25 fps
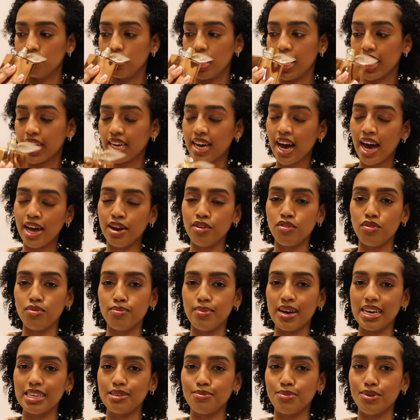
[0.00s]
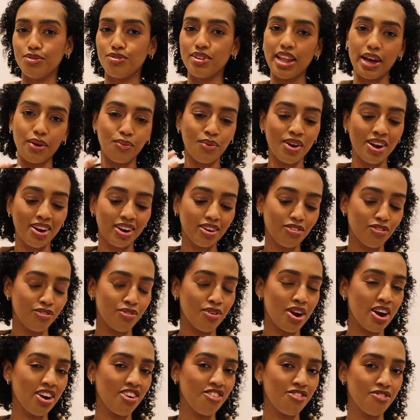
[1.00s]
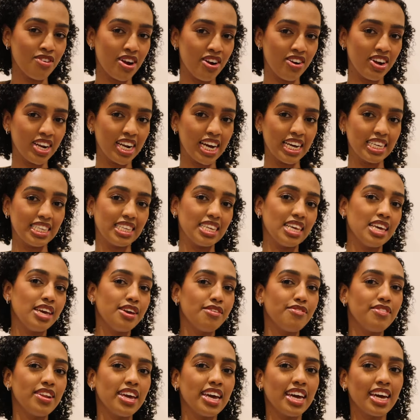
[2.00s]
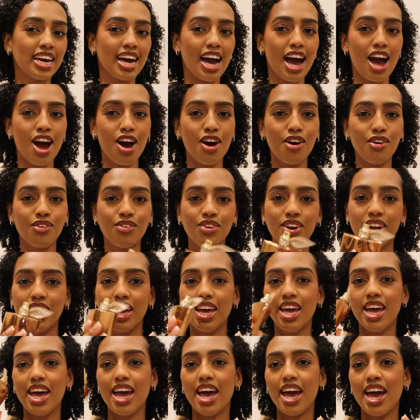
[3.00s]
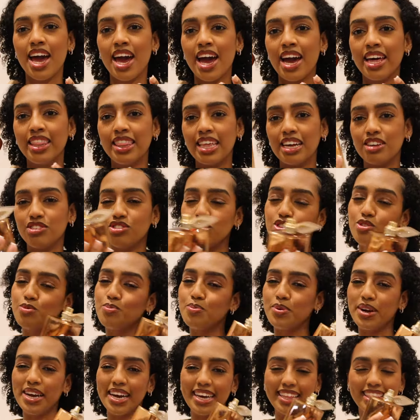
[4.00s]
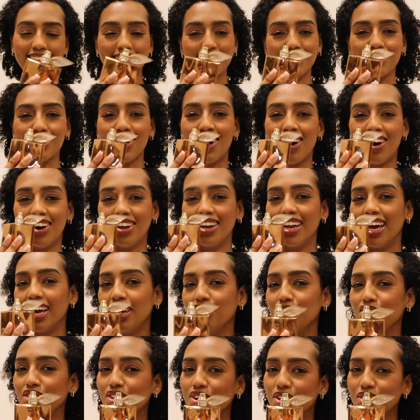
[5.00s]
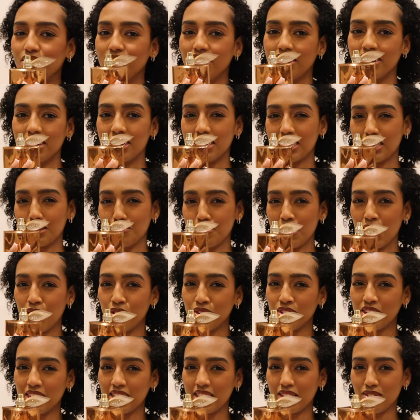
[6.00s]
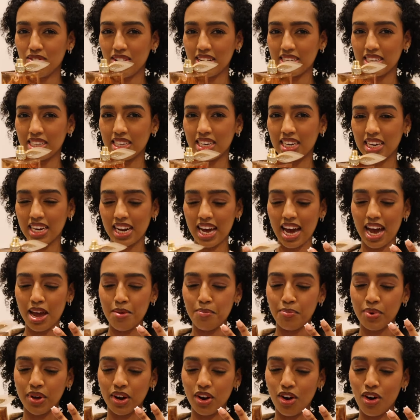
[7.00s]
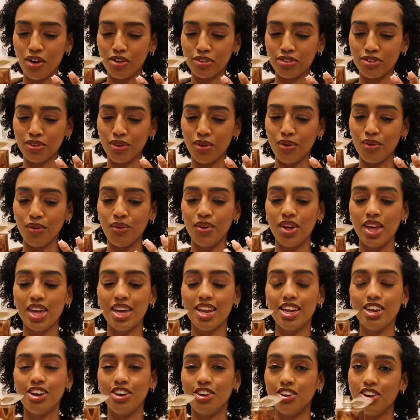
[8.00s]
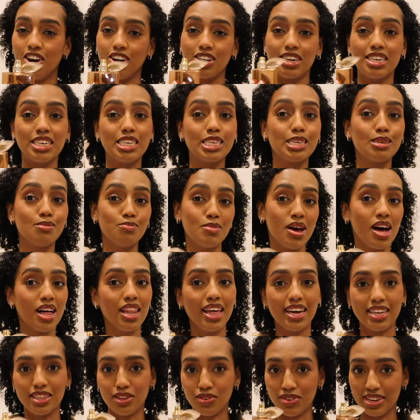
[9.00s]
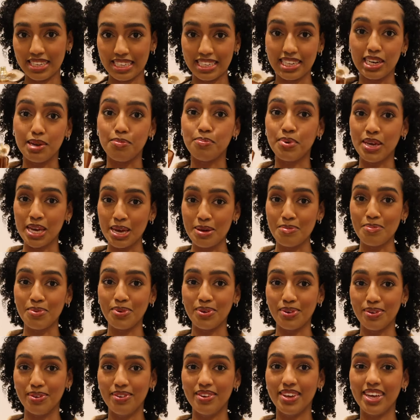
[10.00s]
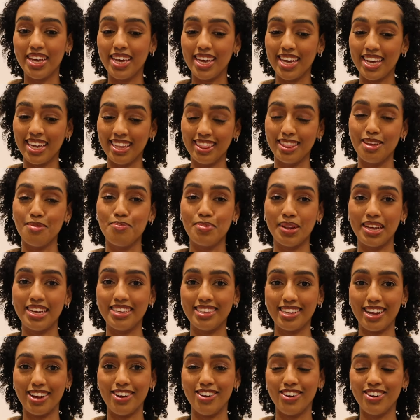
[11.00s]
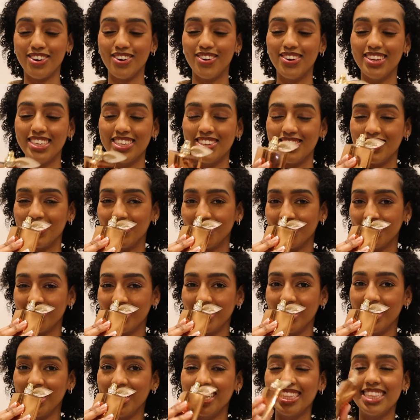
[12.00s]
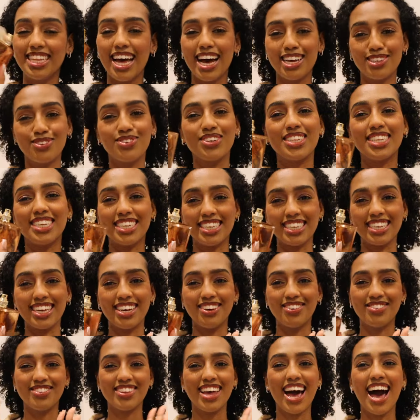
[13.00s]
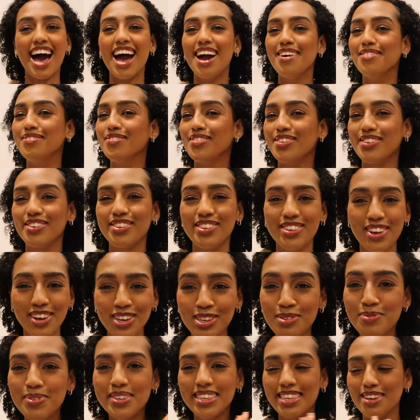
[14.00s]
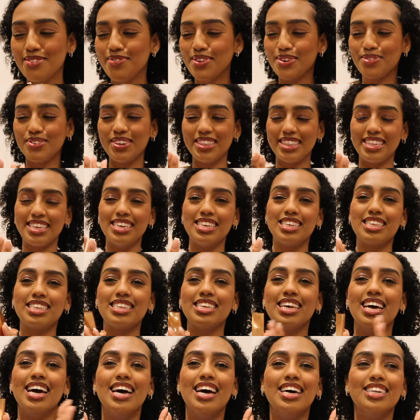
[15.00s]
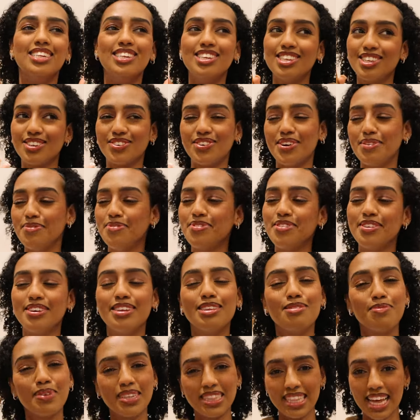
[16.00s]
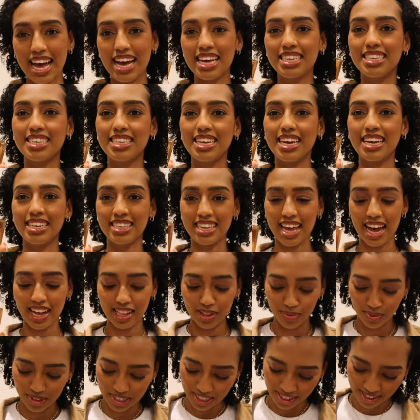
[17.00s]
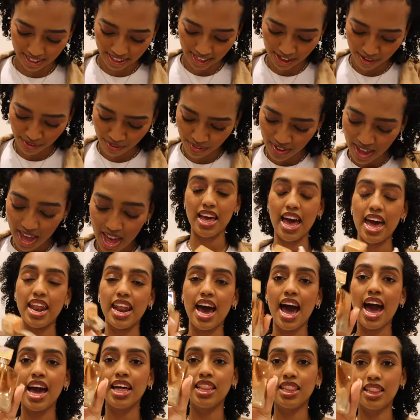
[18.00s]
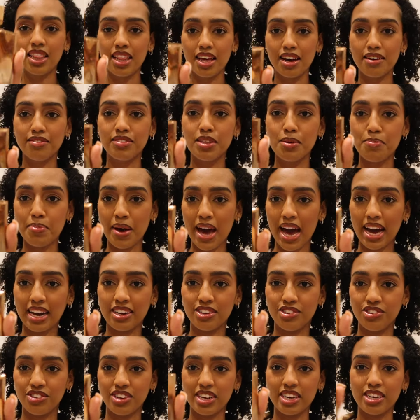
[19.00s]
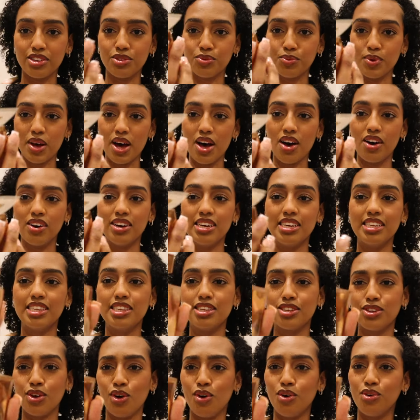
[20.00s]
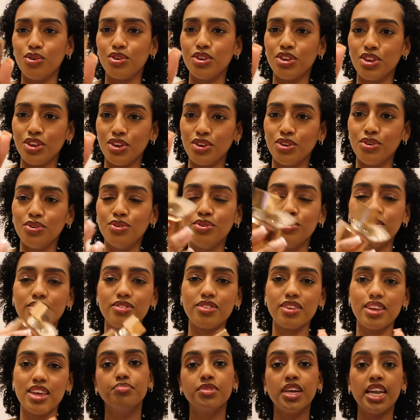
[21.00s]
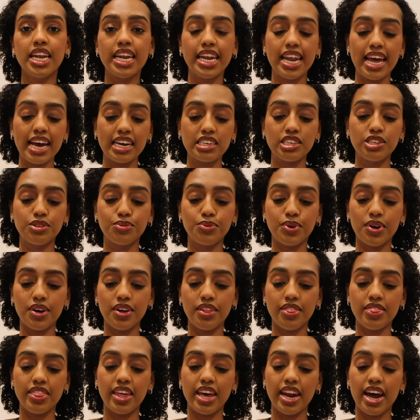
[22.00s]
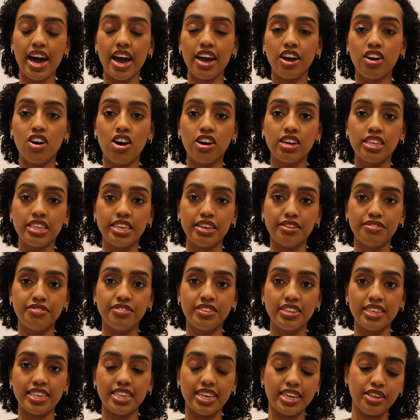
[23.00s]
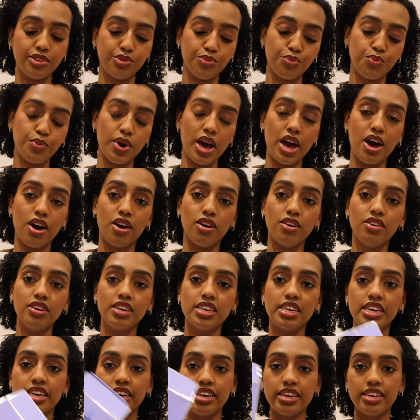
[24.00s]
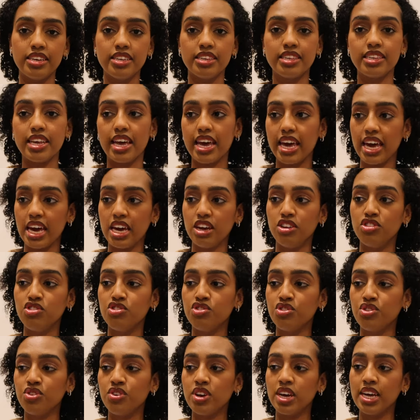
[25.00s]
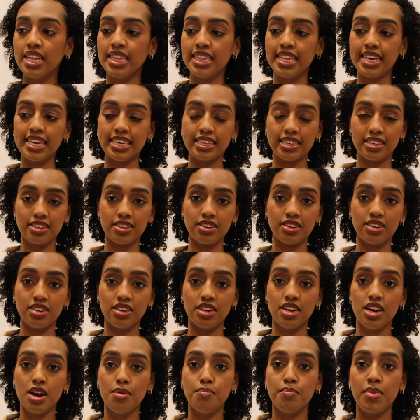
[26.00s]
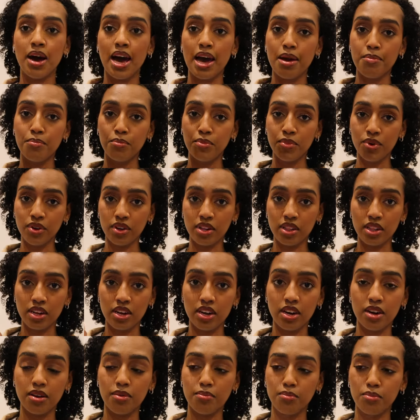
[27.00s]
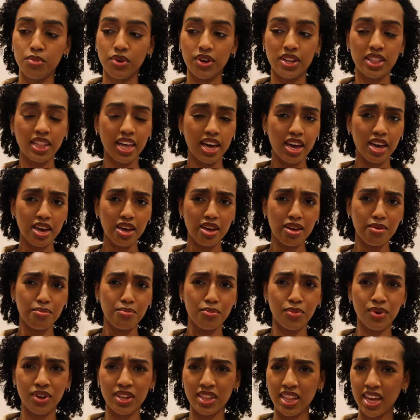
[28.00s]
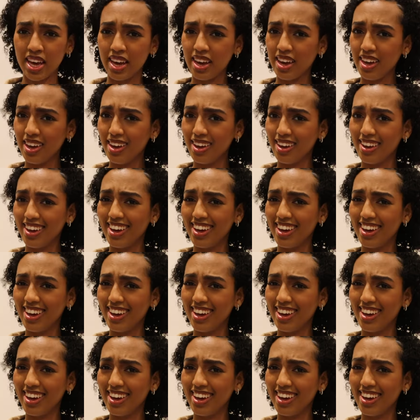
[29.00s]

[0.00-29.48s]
it kind of reminds me of like wearing a very nice evening gown and then just spraying this on, and you know you're gonna smell good the rest of the night, but also you're not gonna smell like the rest of the people in the place that you're going to. That's what this gives. I'm so specific with these descriptions, but that's exactly what this gives. And I love the packaging as well. It's so cute. The next one that I got gifted as well is Angel Elixir by Mugler. Mugler?